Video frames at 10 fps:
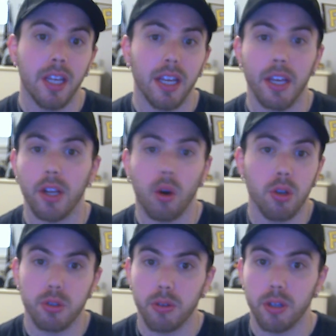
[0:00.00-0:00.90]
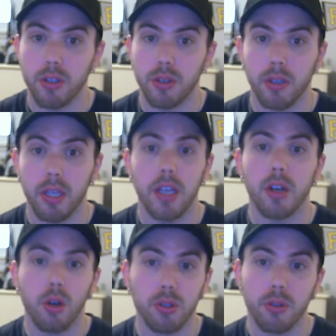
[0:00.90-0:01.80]
And it also
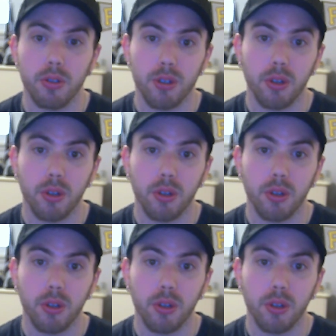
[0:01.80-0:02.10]
doesn't